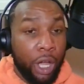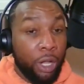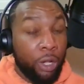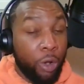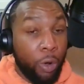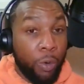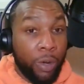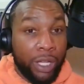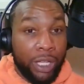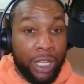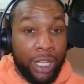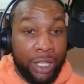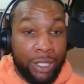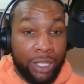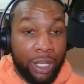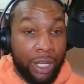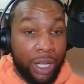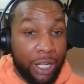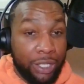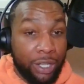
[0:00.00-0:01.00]
going
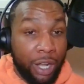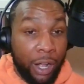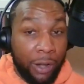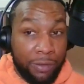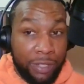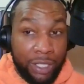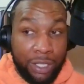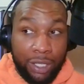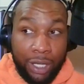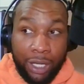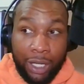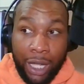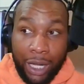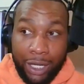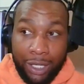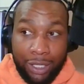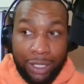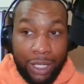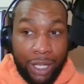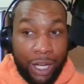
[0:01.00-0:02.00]
into next offseason. And like
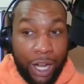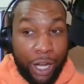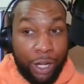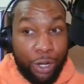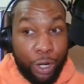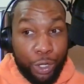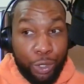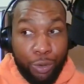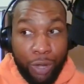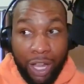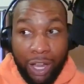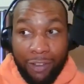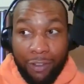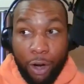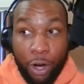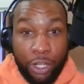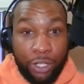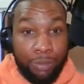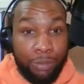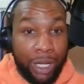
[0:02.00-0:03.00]
I said, I know you have
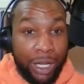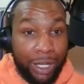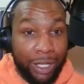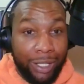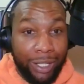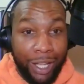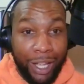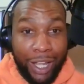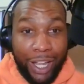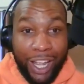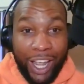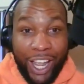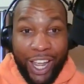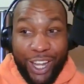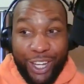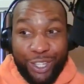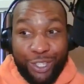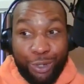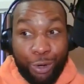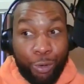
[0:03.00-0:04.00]
Arch Manning
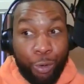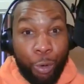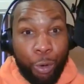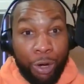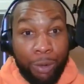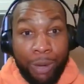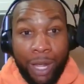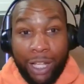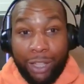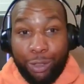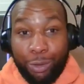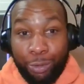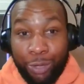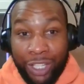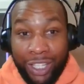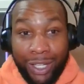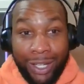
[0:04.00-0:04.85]
as your quarterback three.